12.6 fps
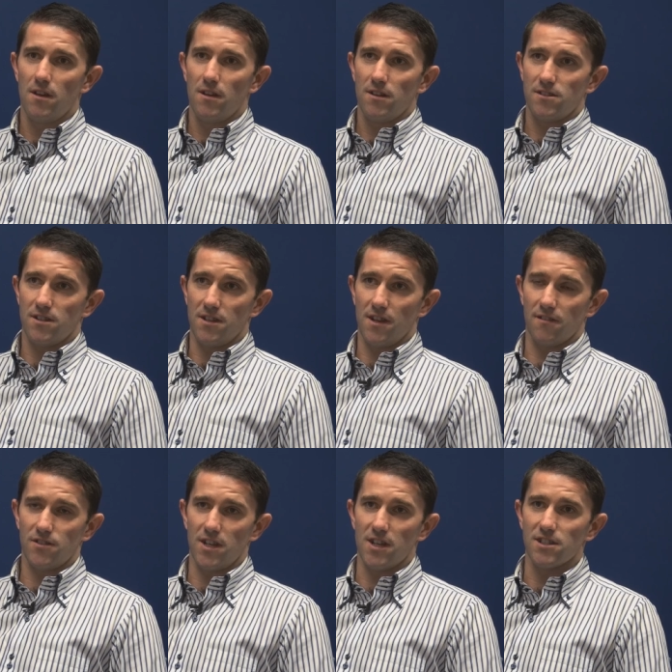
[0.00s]
Sydney
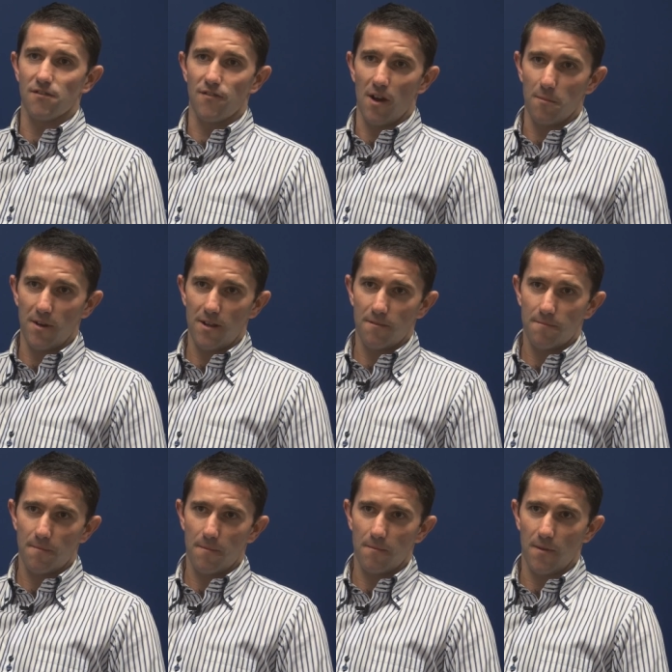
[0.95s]
FC is a family.
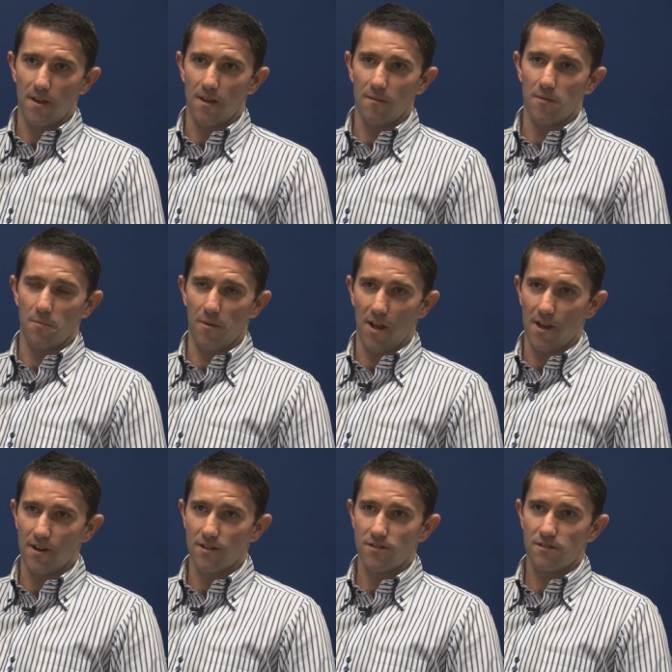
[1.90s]
The
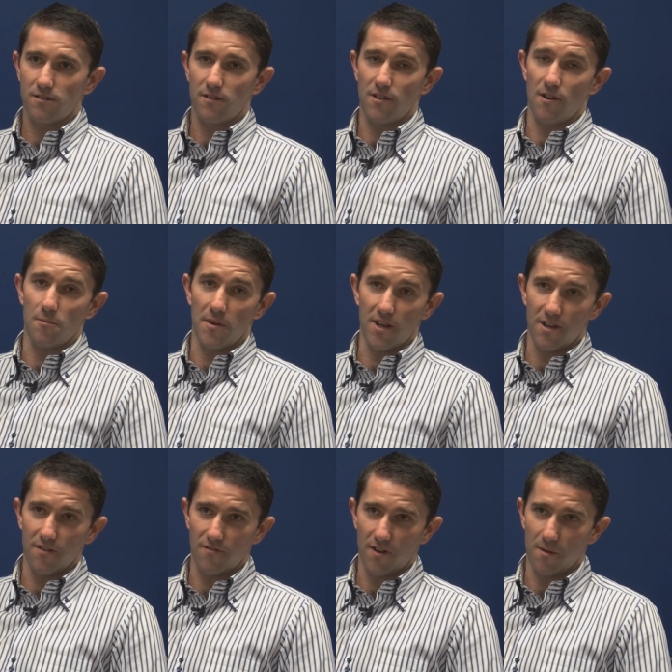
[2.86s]
players, their
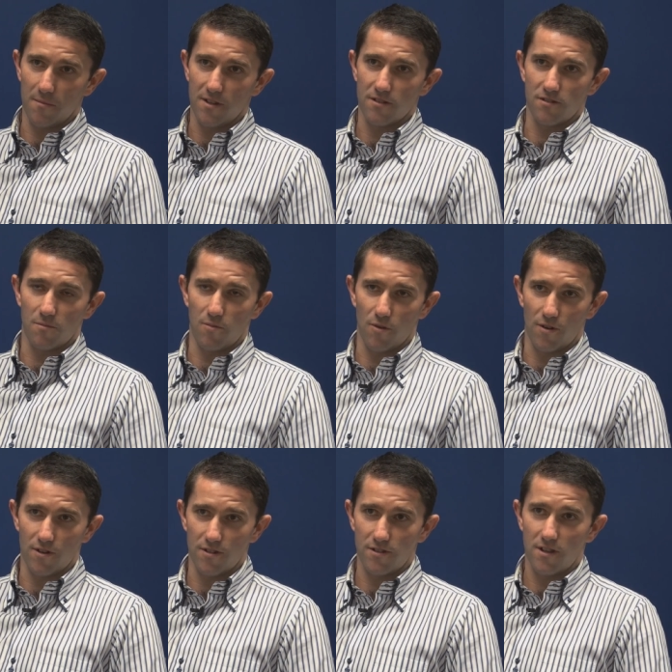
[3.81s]
immediate family, the
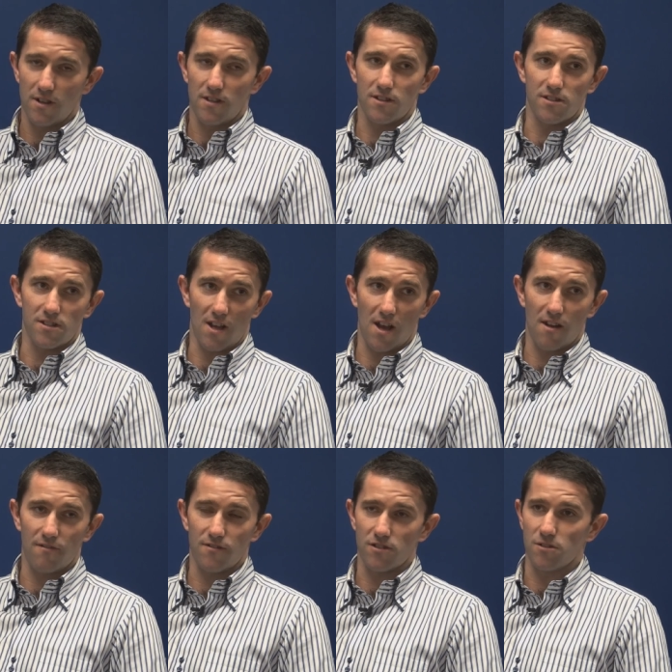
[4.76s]
supporters, the
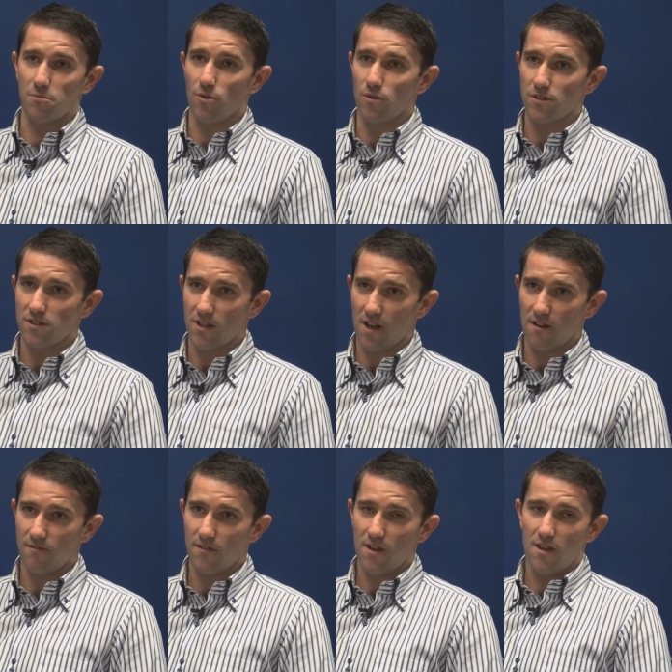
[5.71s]
staff, the support
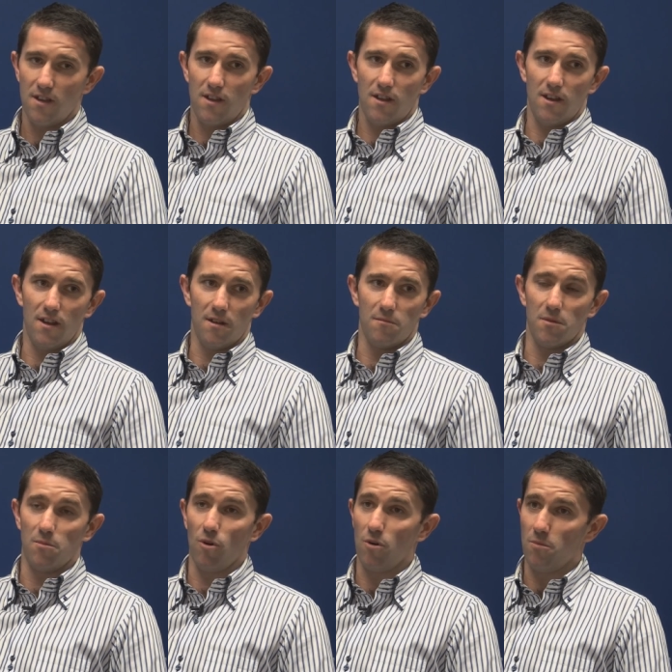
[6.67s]
staff, the
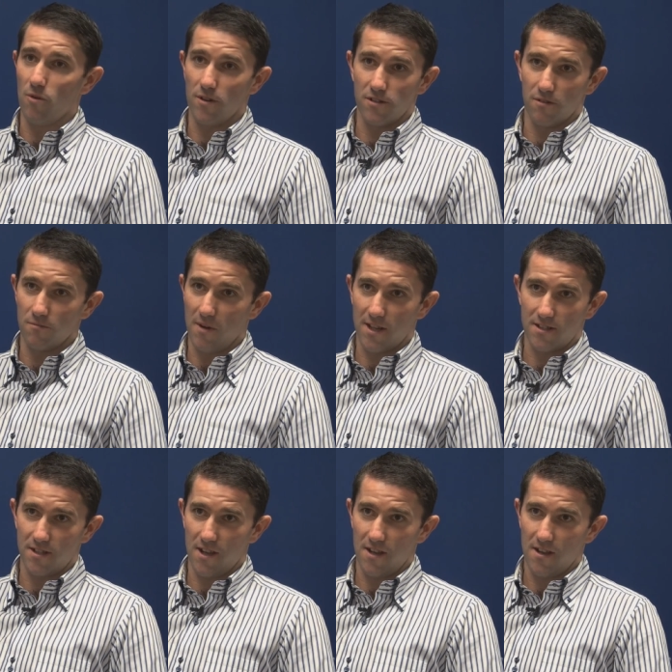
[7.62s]
ball boys on
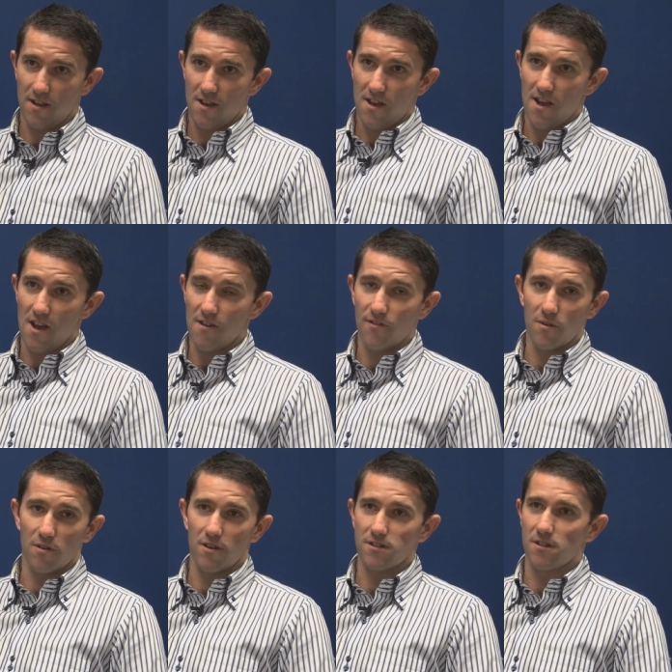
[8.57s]
match day.
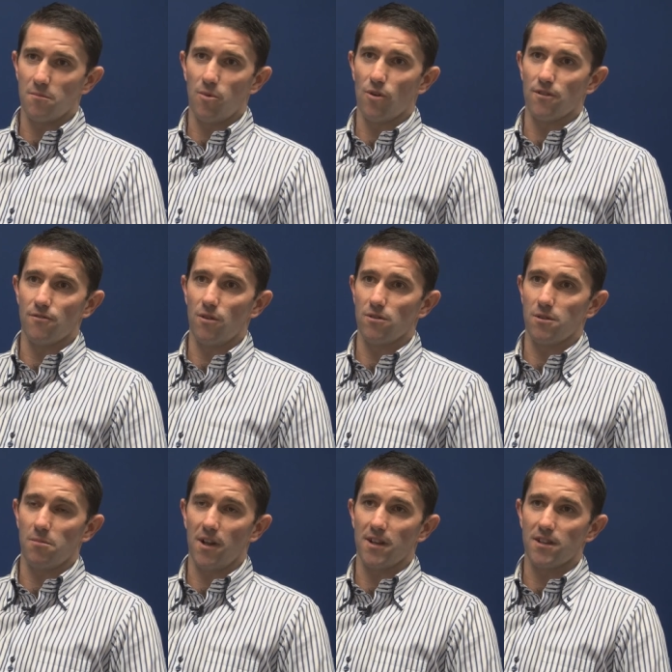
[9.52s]
Everyone has an important role to
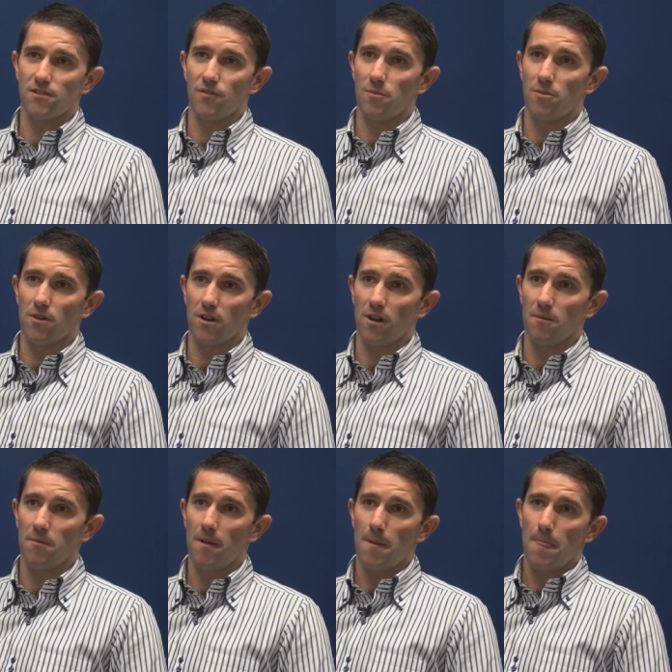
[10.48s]
play at this football
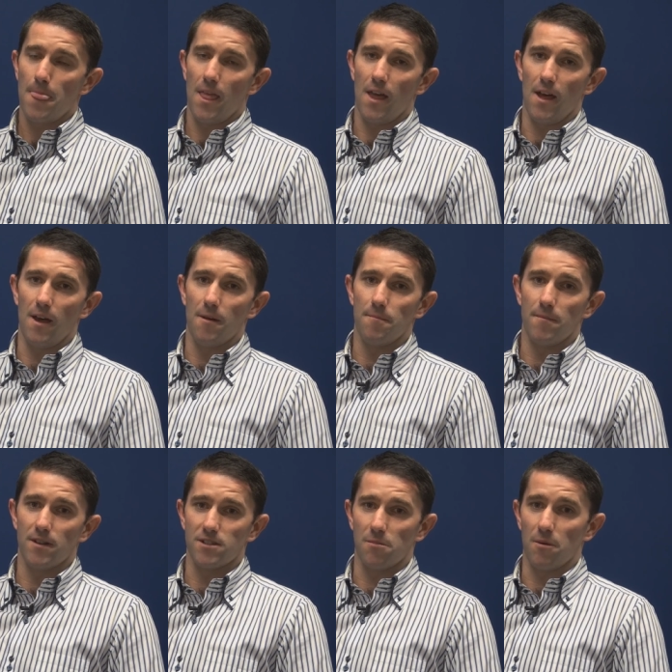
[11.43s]
club, and
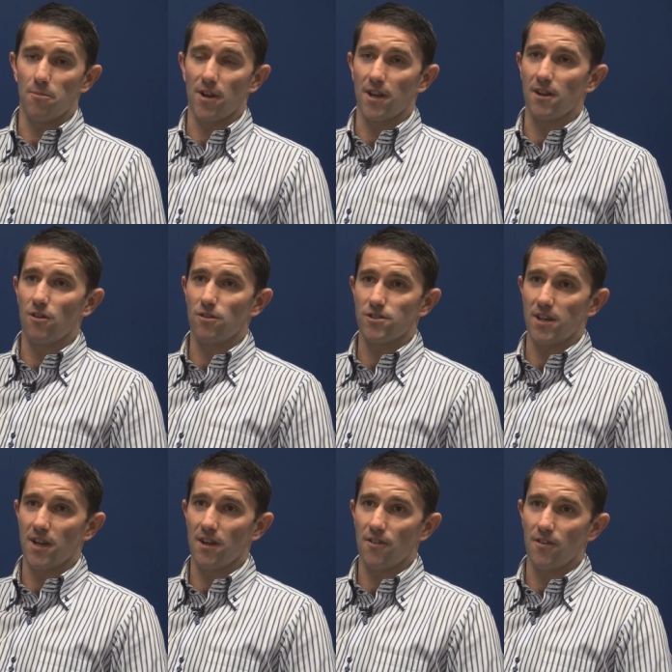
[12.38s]
it's about bringing it all
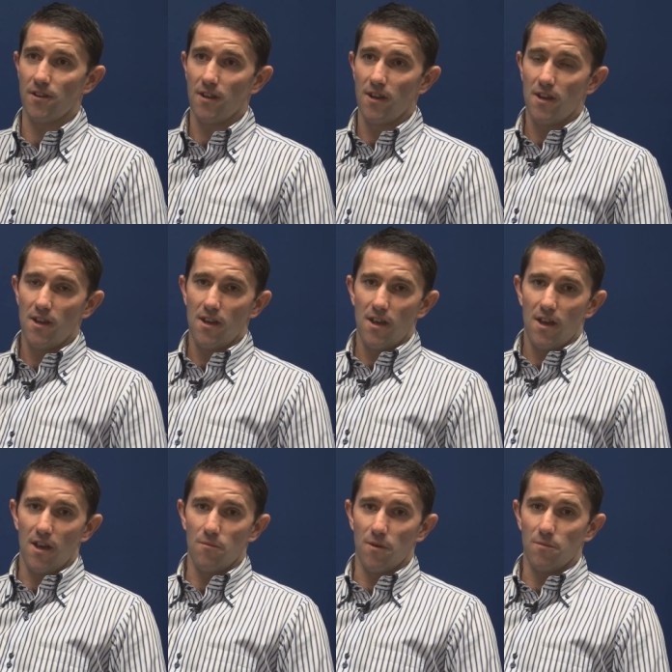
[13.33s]
together. And
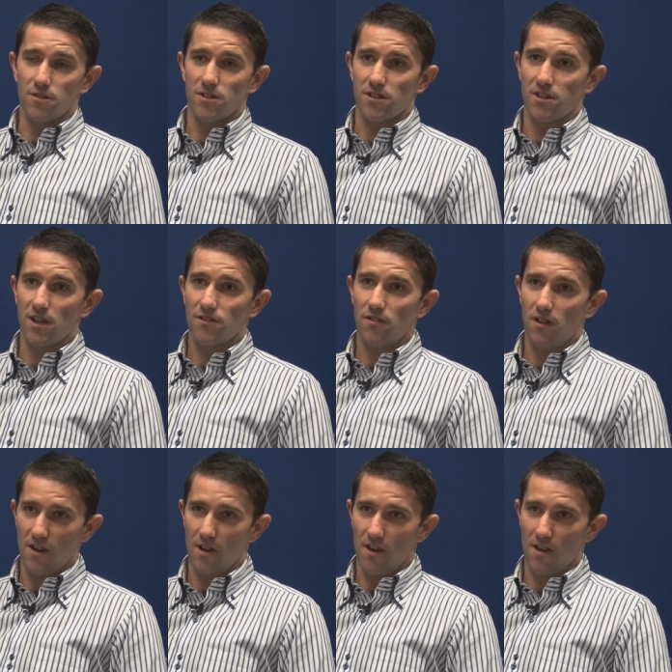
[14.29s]
when we're successful,